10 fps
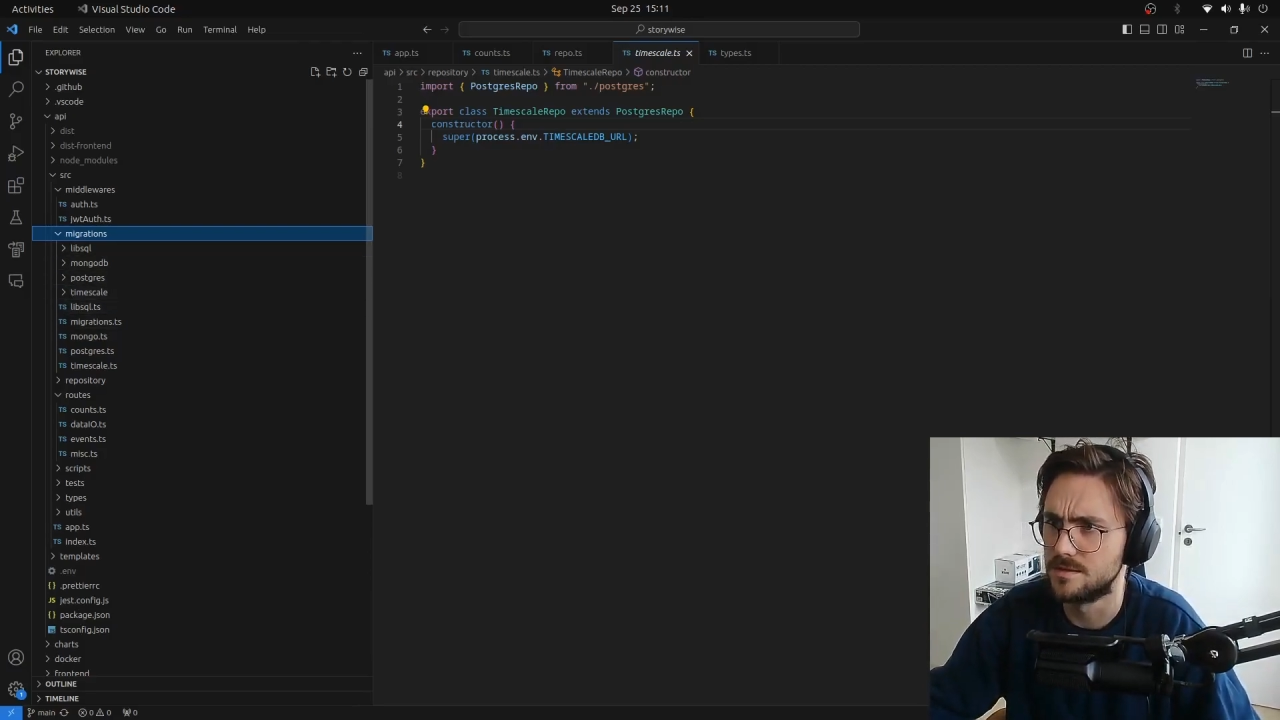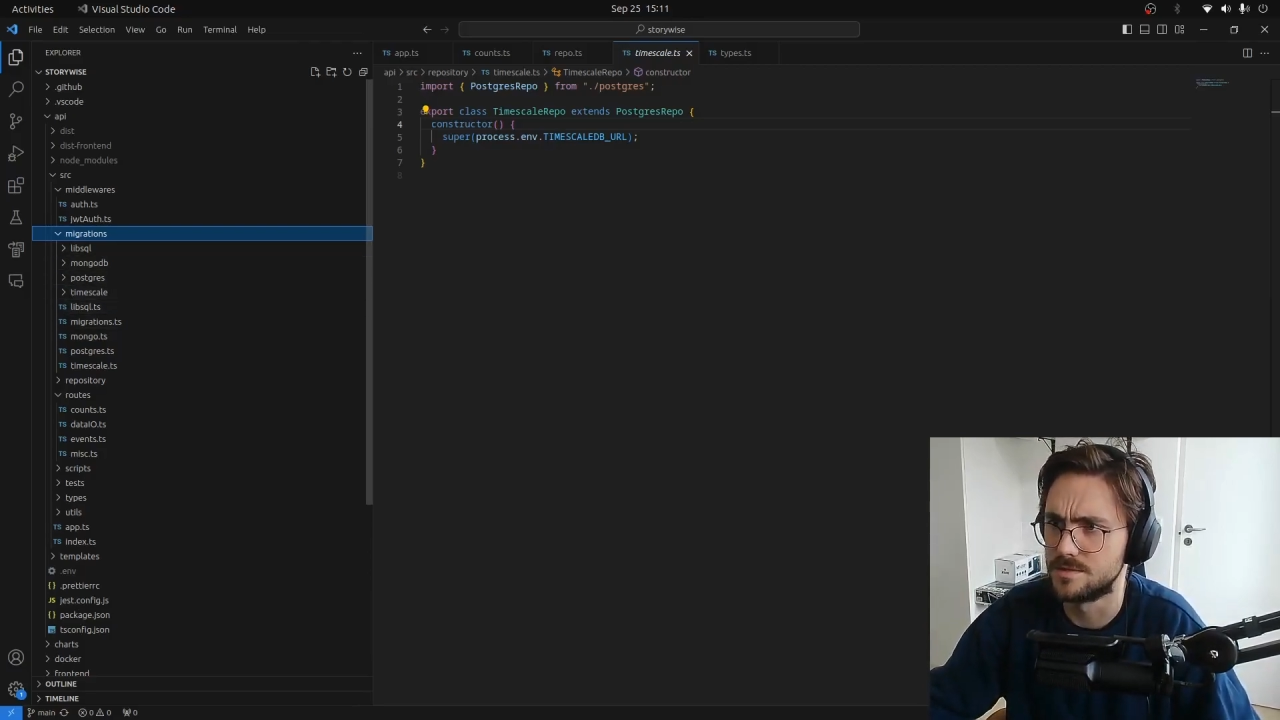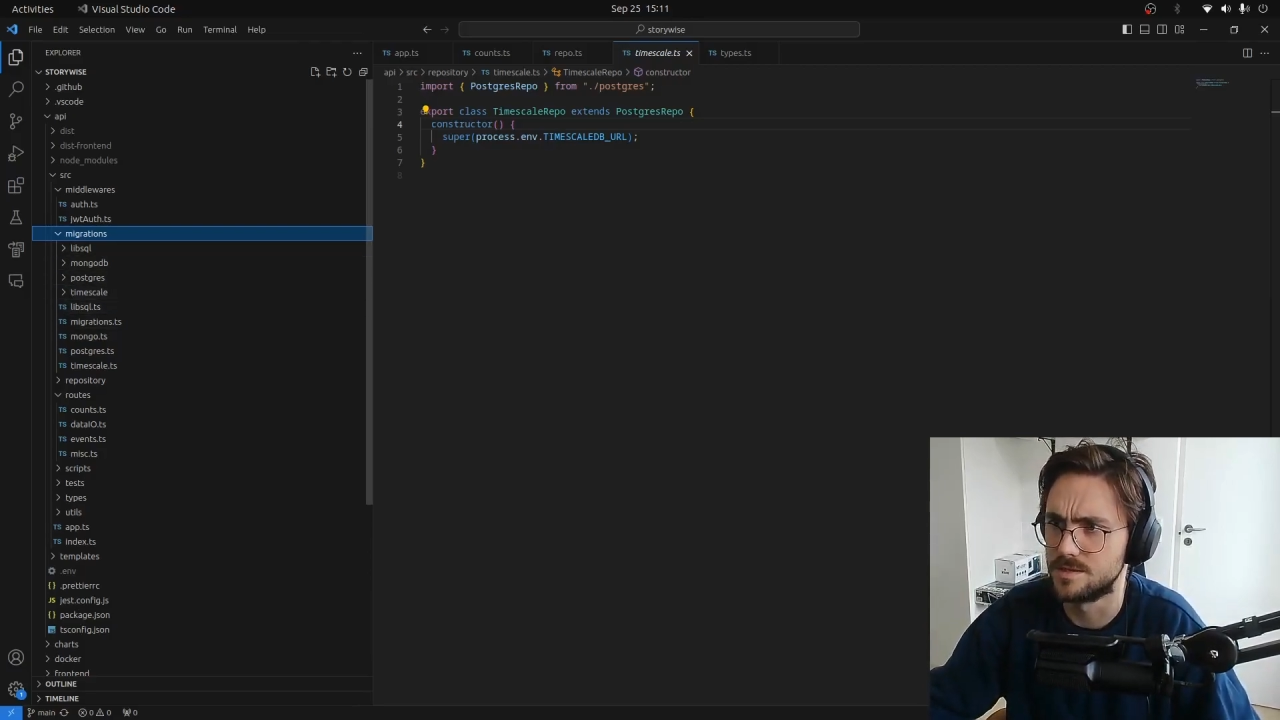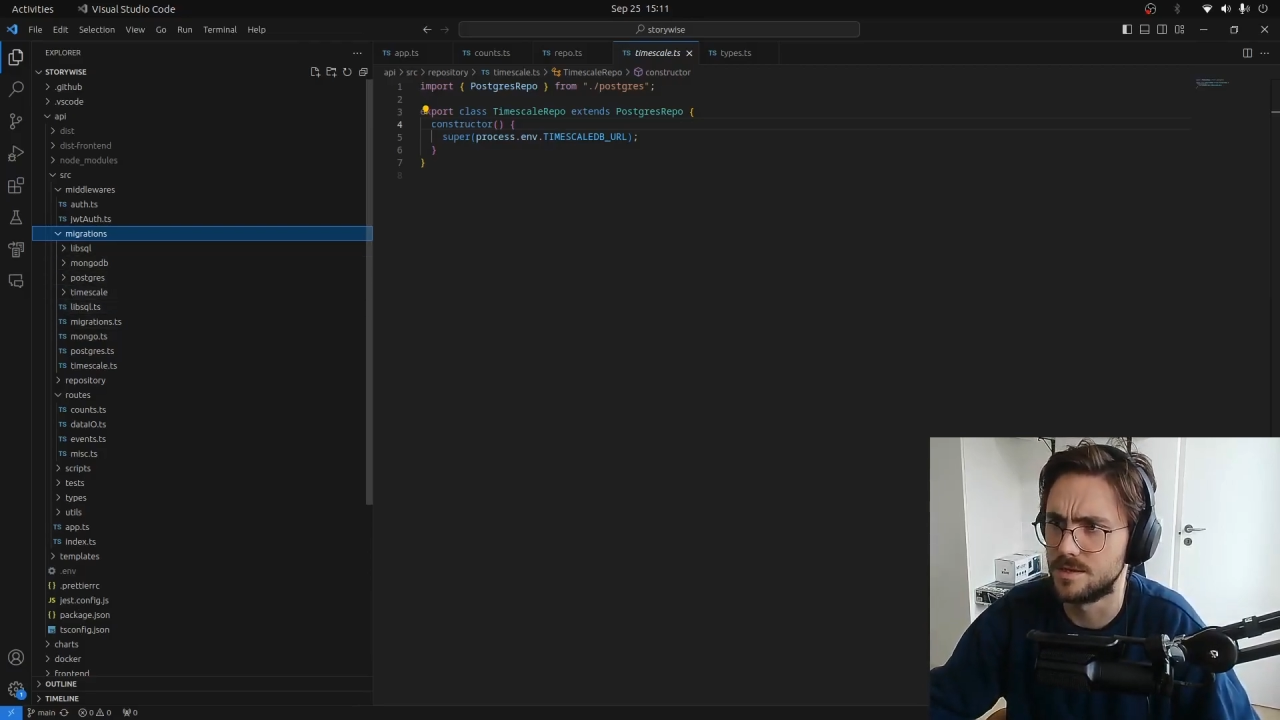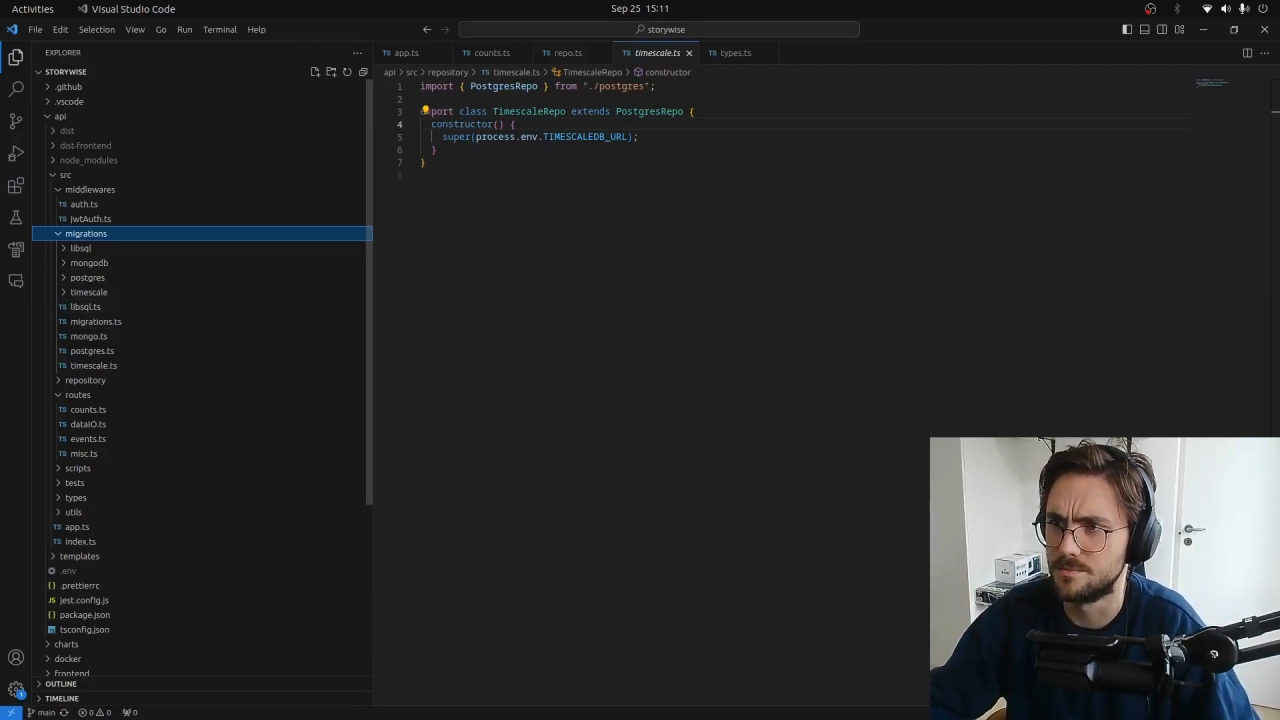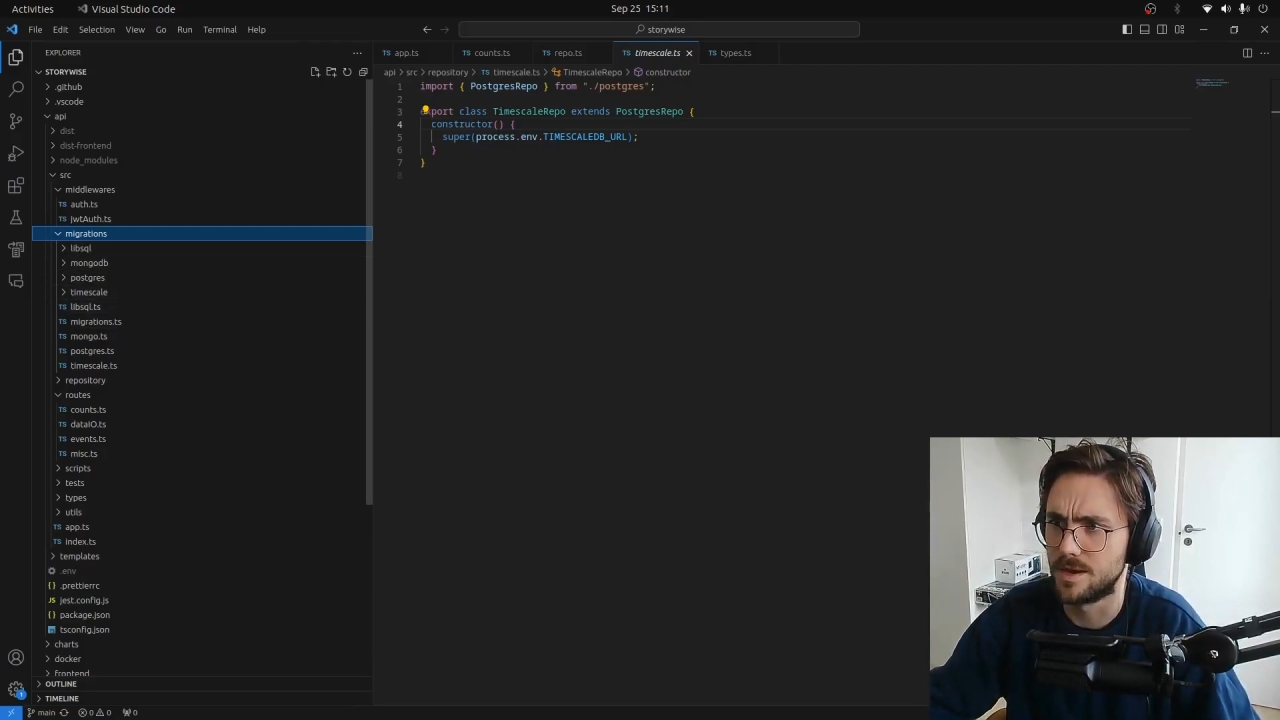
there's a